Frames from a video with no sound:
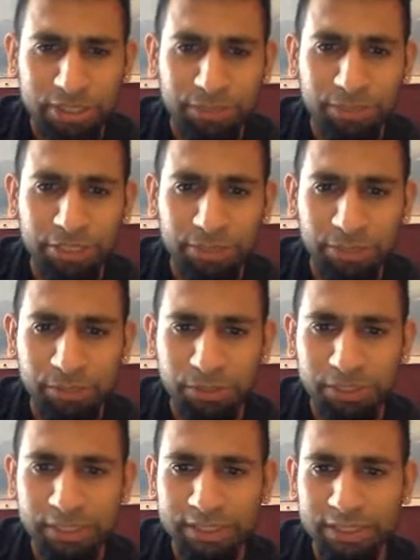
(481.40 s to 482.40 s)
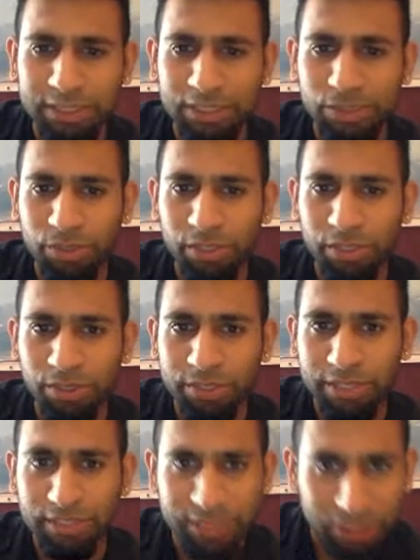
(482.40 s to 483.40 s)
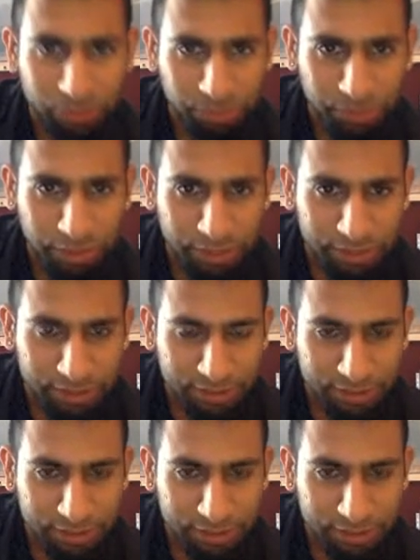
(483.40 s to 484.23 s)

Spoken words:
bishop is protecting that square, otherwise that check would be nice.